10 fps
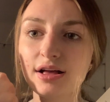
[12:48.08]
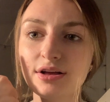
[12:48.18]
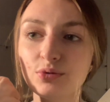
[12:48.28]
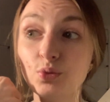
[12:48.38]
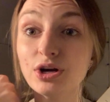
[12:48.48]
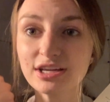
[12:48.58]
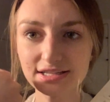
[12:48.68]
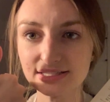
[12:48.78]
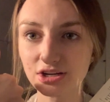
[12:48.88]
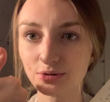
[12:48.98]
would
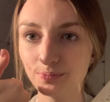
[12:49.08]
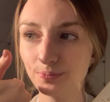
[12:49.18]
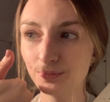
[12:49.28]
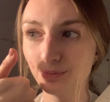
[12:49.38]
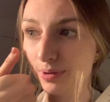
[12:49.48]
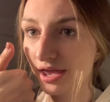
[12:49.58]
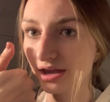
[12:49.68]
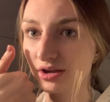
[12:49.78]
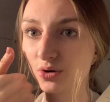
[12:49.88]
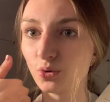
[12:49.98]
consider
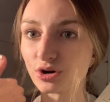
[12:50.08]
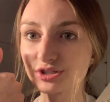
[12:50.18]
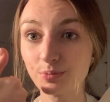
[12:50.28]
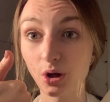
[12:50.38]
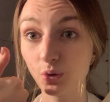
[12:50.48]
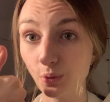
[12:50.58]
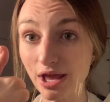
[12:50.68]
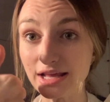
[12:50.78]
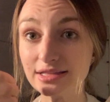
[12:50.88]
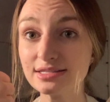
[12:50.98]
big or small
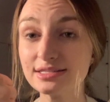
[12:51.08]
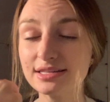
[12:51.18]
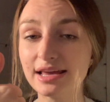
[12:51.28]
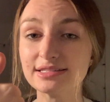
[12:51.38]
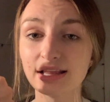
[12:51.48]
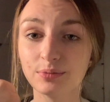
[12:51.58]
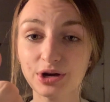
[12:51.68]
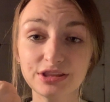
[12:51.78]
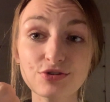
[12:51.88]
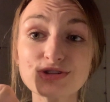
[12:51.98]
wins and
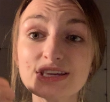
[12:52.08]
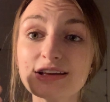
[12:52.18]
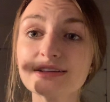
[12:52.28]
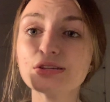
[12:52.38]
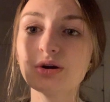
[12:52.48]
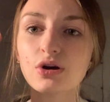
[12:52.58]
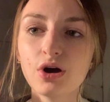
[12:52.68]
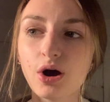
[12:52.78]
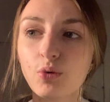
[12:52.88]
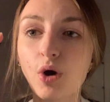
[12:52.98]
celebrate those things.
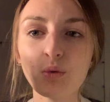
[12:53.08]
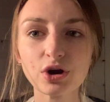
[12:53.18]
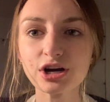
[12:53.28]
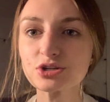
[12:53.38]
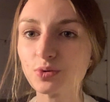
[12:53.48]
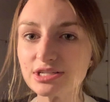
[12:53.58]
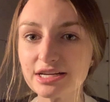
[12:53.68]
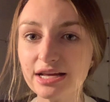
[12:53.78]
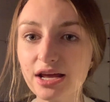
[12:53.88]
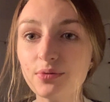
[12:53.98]
What worked, what
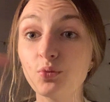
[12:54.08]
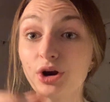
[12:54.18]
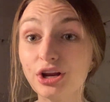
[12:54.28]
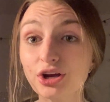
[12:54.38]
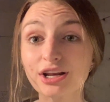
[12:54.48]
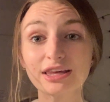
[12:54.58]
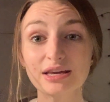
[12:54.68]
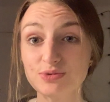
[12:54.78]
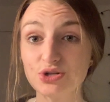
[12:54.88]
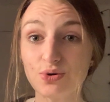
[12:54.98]
didn't, what are you going to
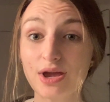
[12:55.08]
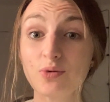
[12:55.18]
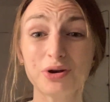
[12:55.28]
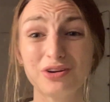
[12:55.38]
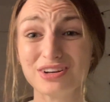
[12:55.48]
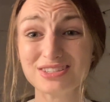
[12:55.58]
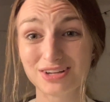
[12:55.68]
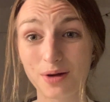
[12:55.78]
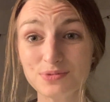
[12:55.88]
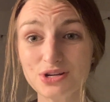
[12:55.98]
keep doing, what are you going to
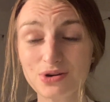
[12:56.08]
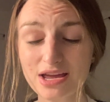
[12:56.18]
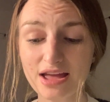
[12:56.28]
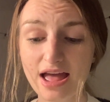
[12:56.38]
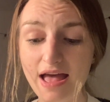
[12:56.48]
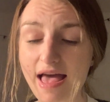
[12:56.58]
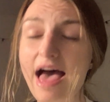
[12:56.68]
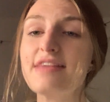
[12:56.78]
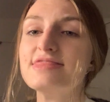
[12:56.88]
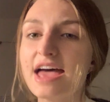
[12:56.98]
stop doing?
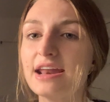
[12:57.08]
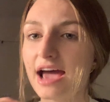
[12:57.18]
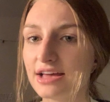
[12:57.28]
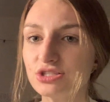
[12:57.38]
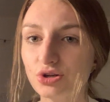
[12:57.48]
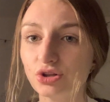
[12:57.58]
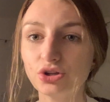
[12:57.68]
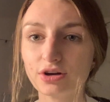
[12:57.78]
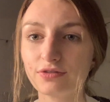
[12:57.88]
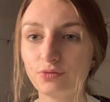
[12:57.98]
And then it asks you to
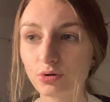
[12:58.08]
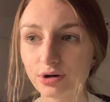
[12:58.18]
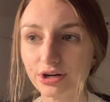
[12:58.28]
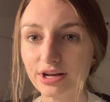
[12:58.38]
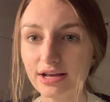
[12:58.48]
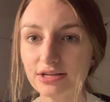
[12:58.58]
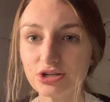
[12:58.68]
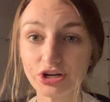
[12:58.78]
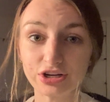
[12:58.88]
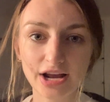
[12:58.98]
look forward
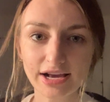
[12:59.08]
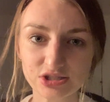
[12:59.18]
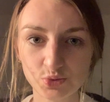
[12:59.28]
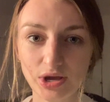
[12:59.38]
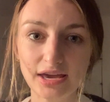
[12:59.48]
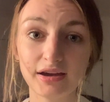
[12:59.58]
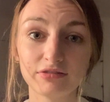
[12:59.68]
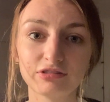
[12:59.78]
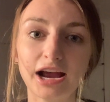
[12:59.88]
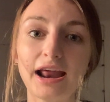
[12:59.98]
to your next week
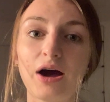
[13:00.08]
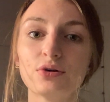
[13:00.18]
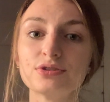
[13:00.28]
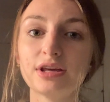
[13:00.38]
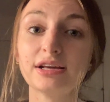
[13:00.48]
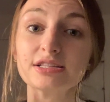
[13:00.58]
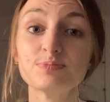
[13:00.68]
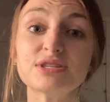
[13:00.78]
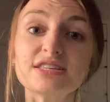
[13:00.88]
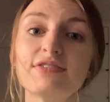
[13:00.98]
and write out like
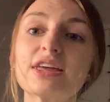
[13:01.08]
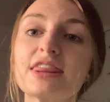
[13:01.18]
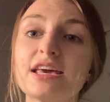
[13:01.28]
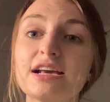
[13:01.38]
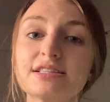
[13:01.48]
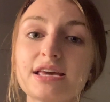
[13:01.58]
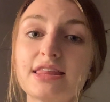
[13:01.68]
specific things in